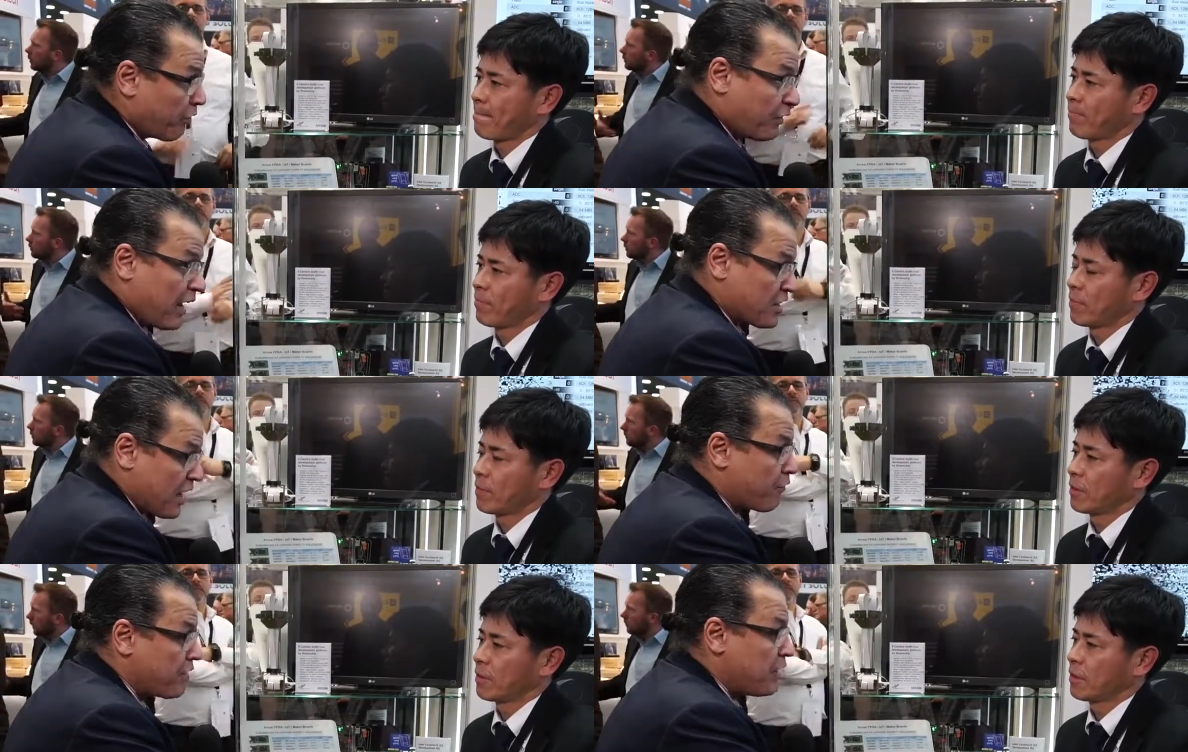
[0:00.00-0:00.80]
Speaker 1: the
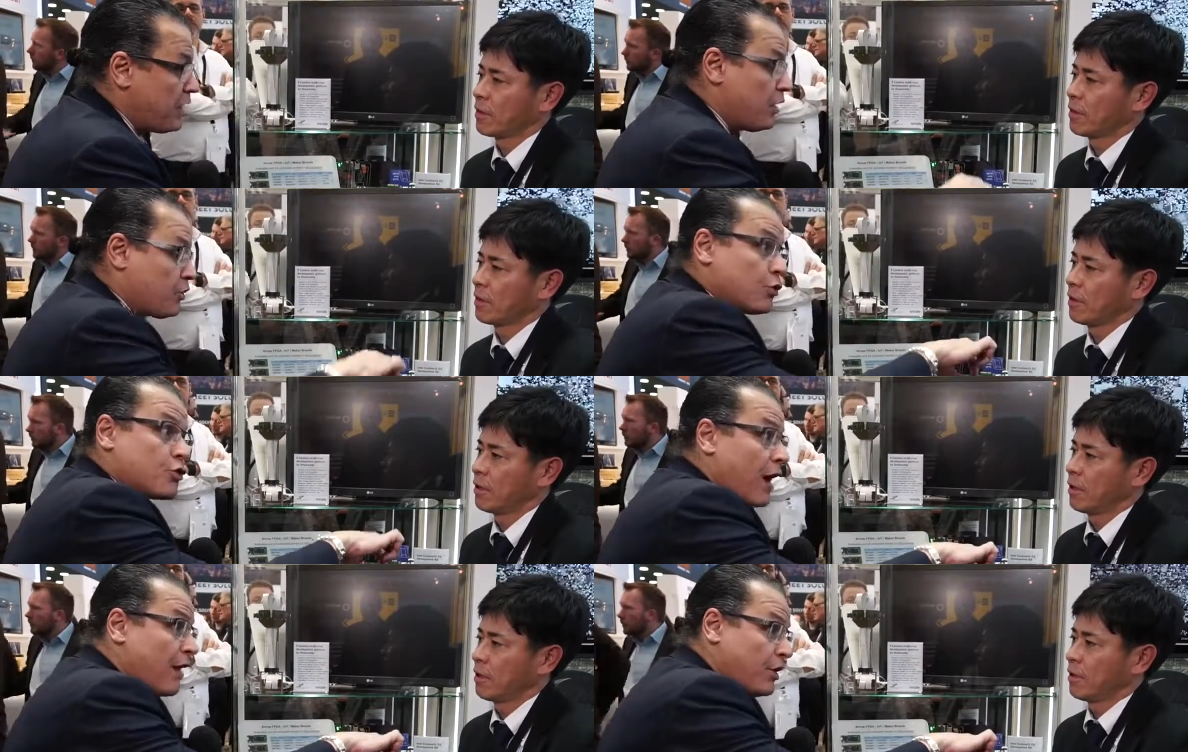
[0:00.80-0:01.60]
flash, everything needed to
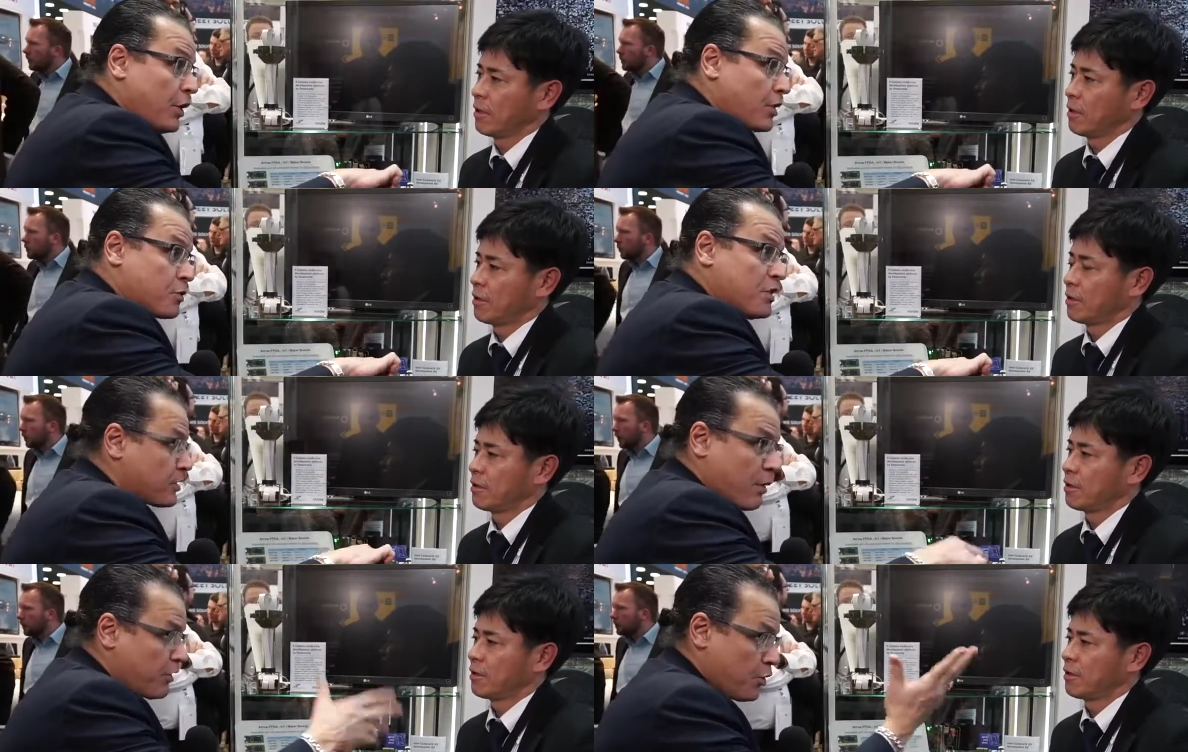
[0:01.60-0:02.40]
drive the
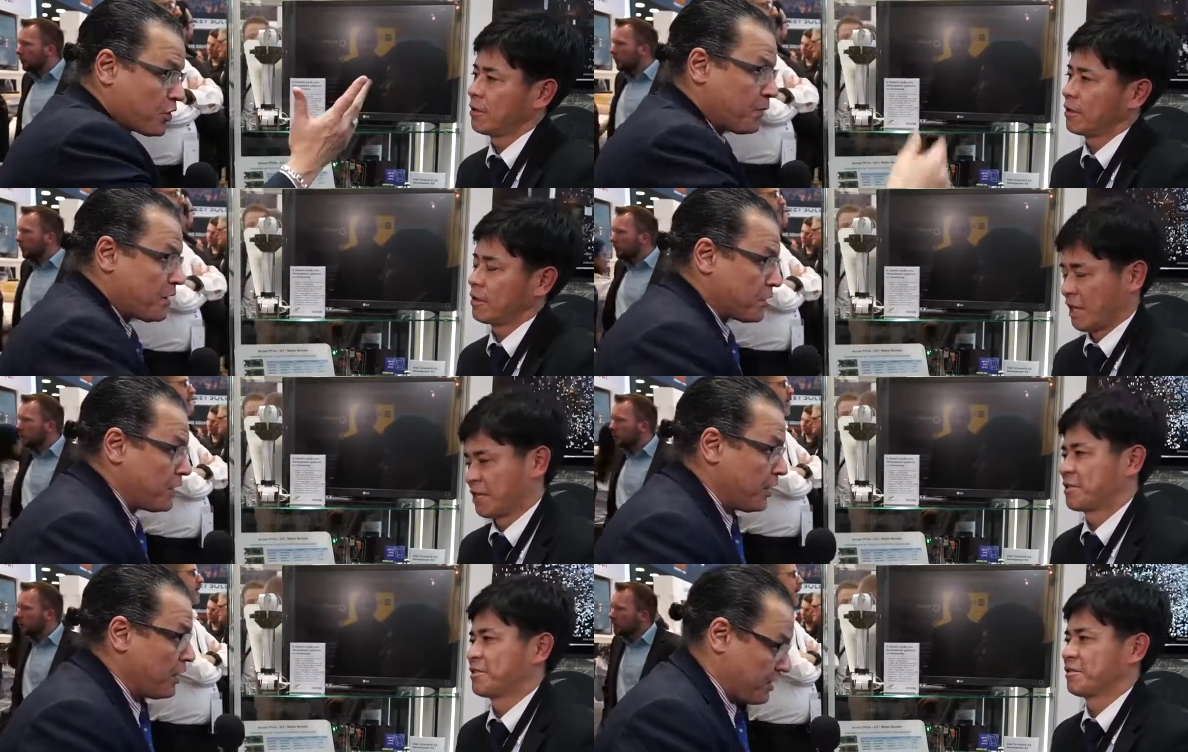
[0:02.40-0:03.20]
USB so that way the USB
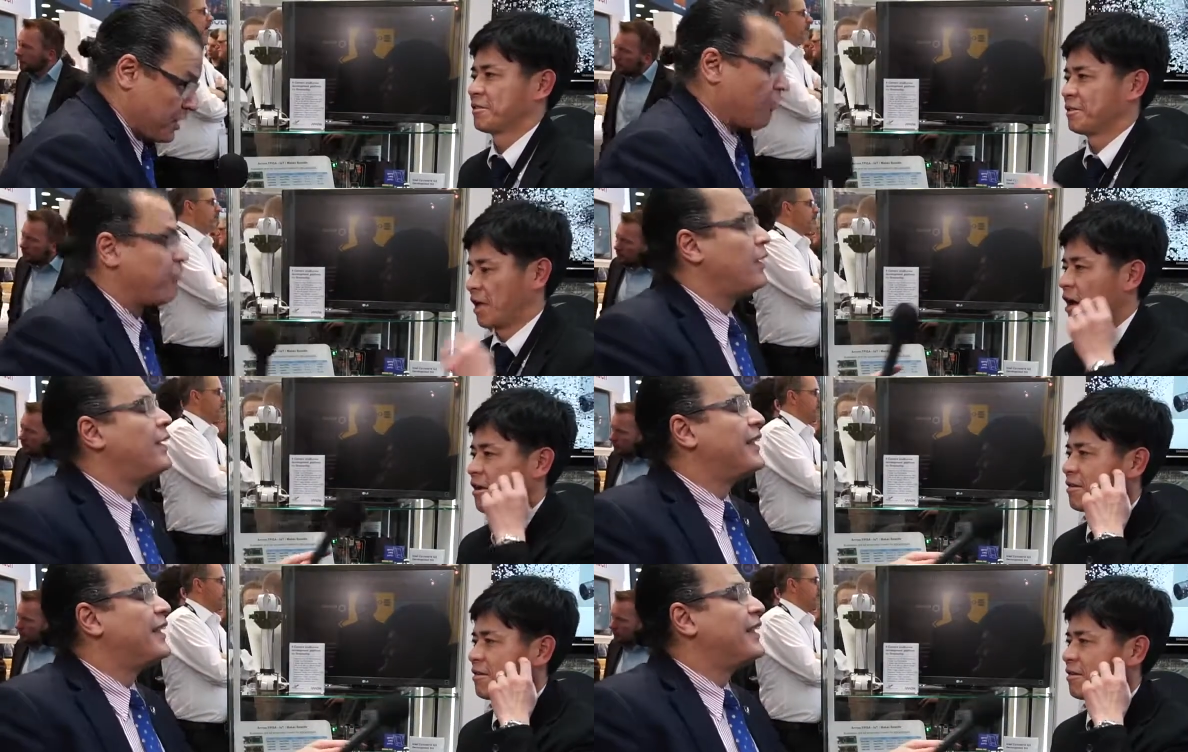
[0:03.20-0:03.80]
doesn't need it itself.